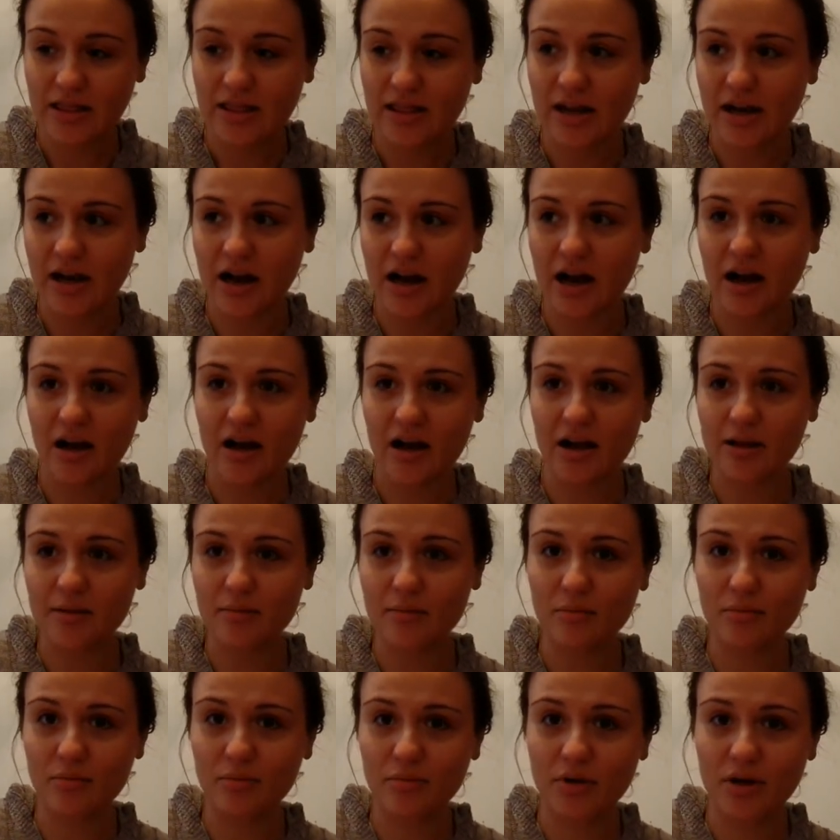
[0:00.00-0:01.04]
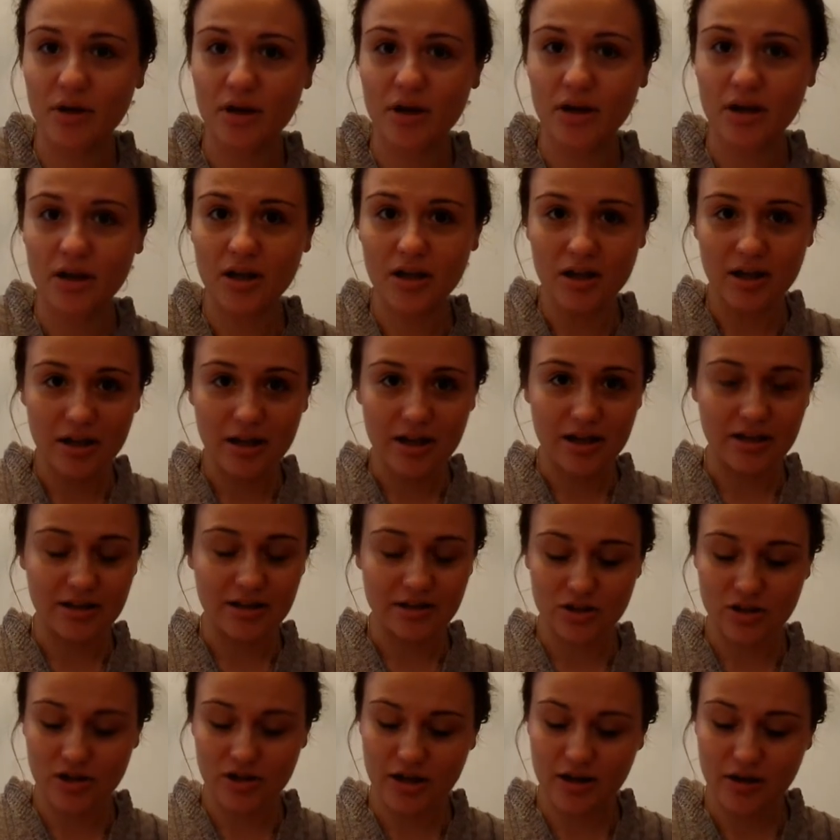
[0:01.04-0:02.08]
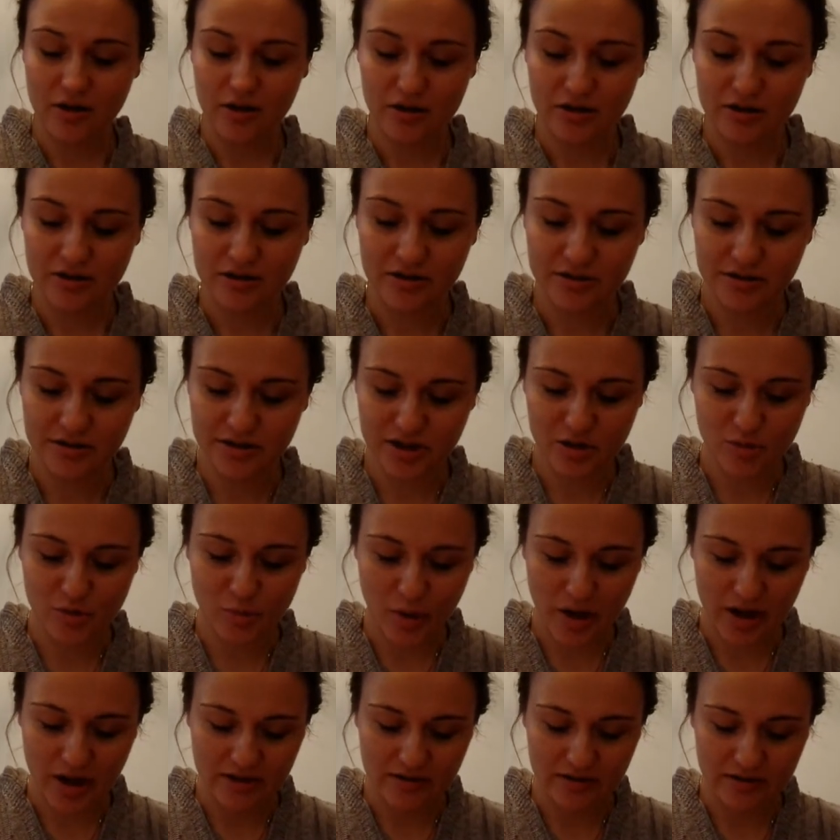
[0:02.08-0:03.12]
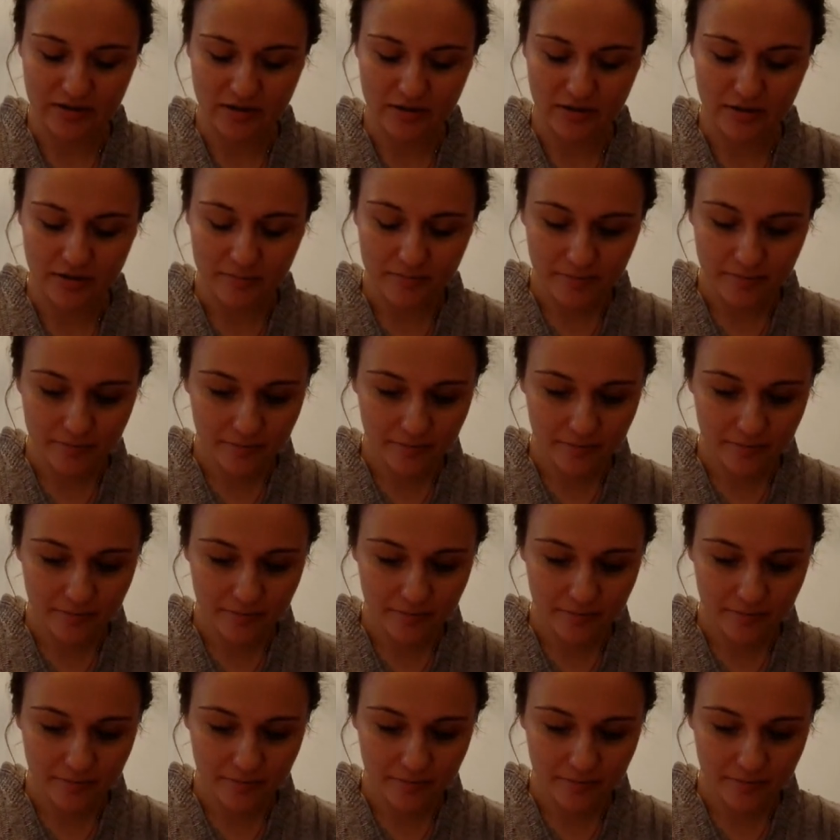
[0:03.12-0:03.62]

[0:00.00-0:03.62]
that I'm literally gonna spend